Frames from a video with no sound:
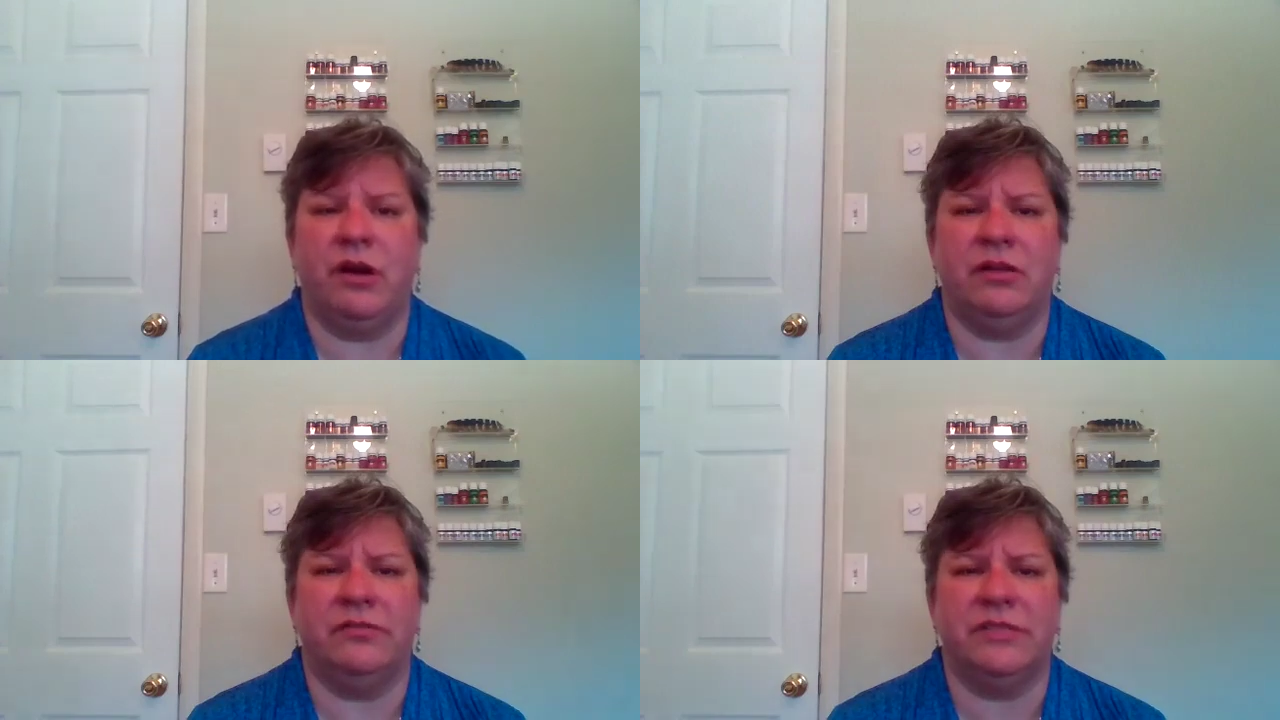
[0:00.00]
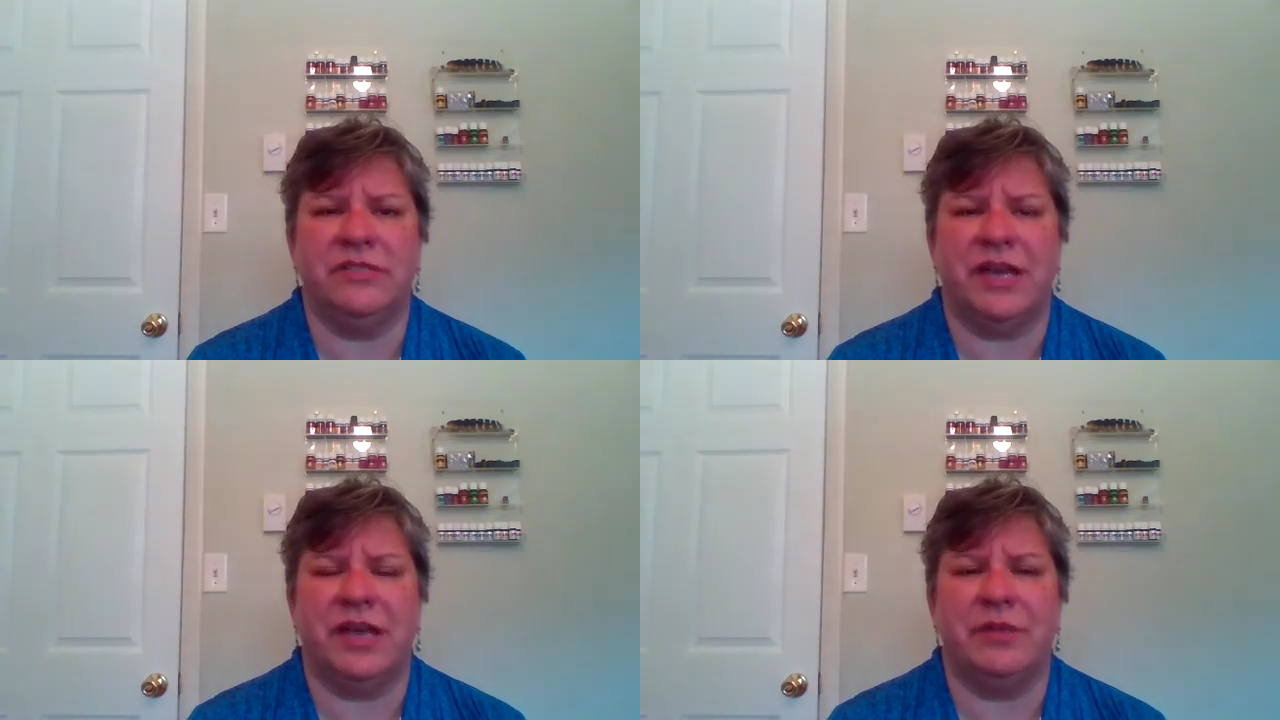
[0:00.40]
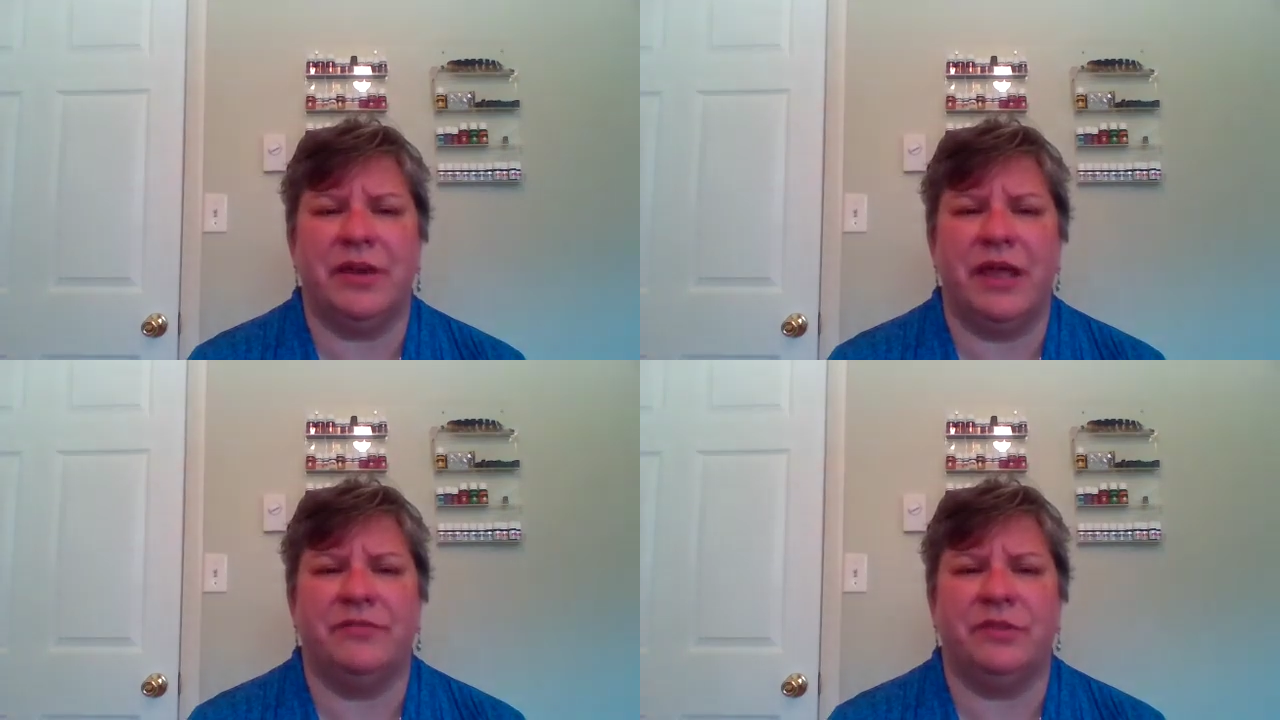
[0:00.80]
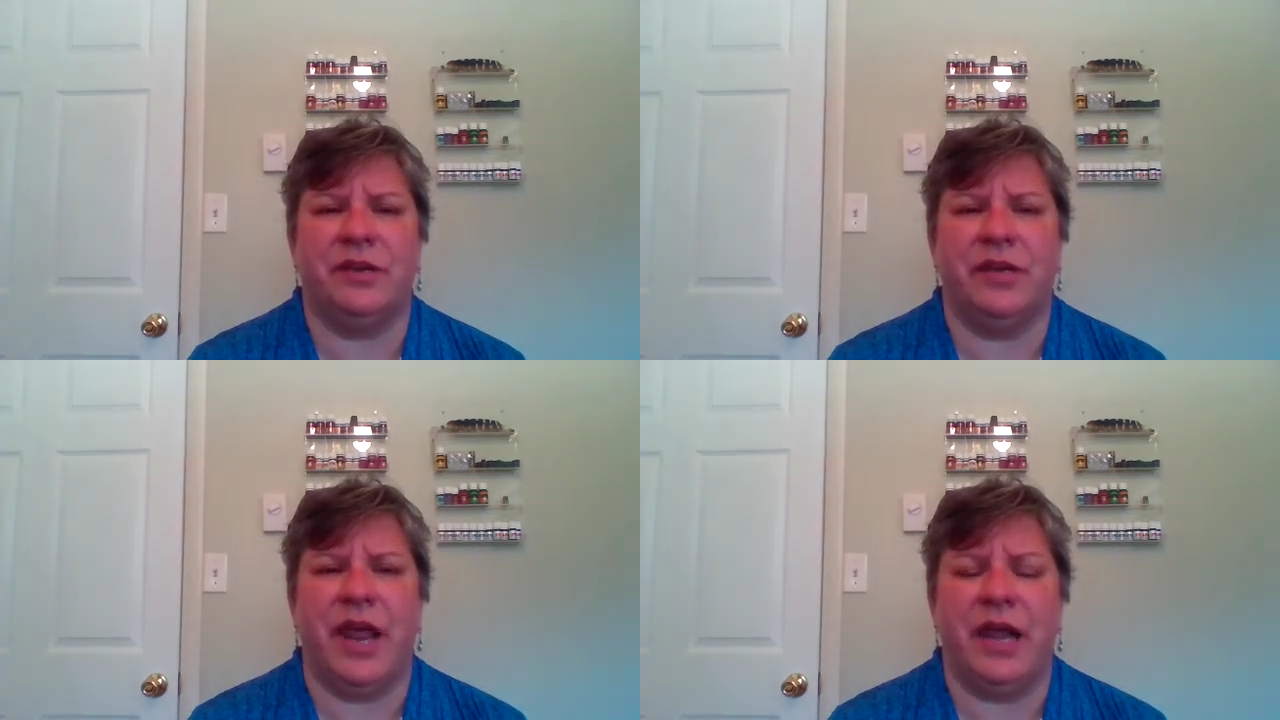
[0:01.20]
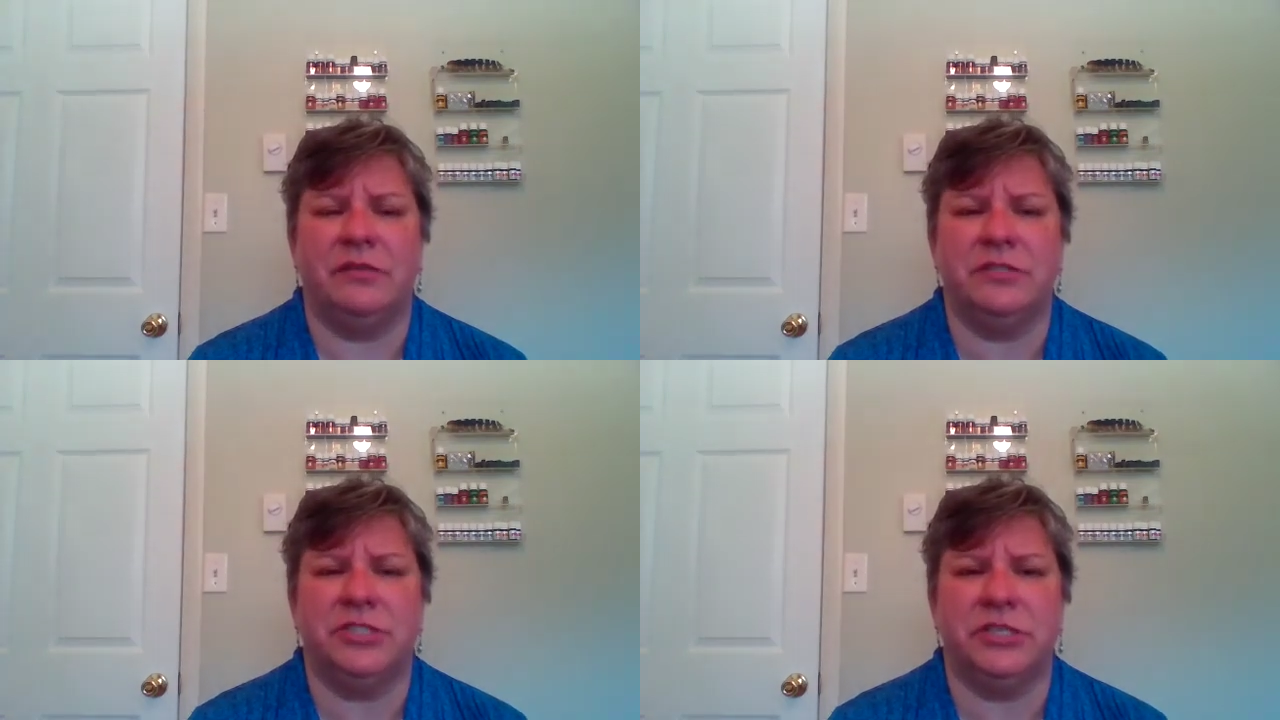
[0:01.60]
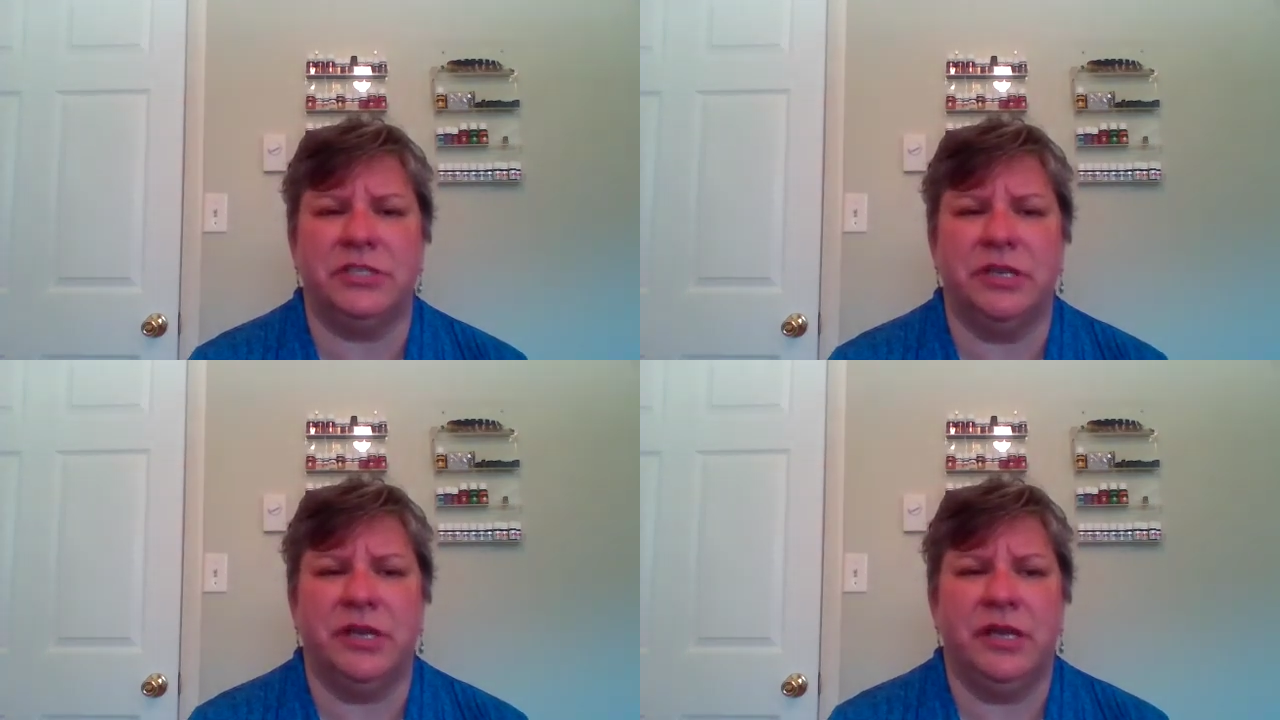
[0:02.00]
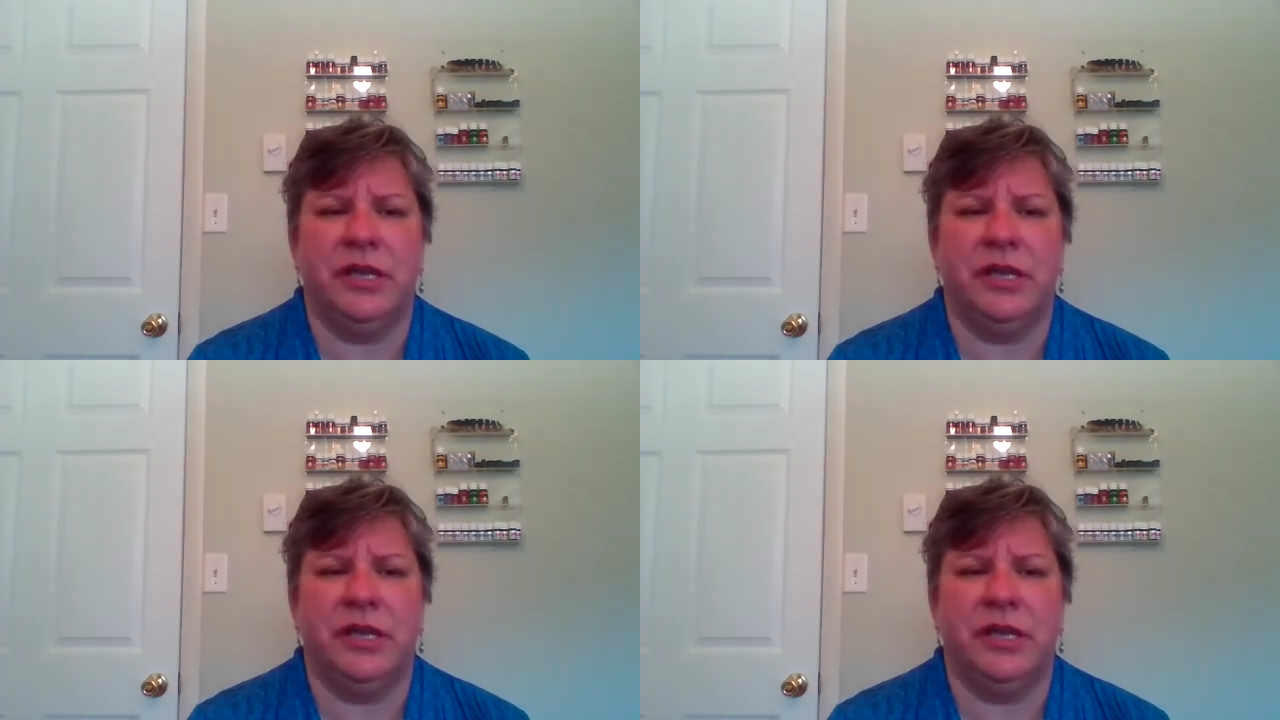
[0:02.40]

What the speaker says: all of this time and effort and energy